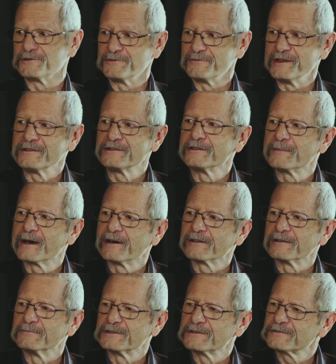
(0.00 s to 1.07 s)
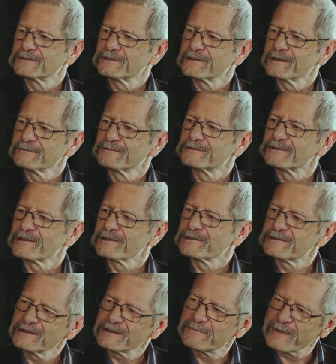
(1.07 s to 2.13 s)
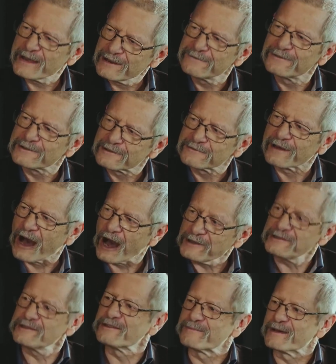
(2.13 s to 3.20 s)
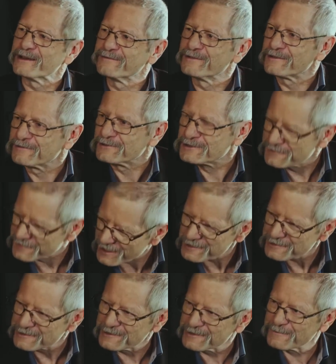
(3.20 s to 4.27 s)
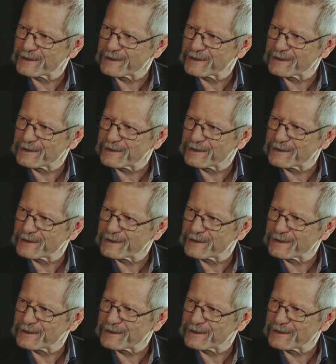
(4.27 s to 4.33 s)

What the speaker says: can reason about them. Do they see the benefits of it? I see the benefits of it. Do they see the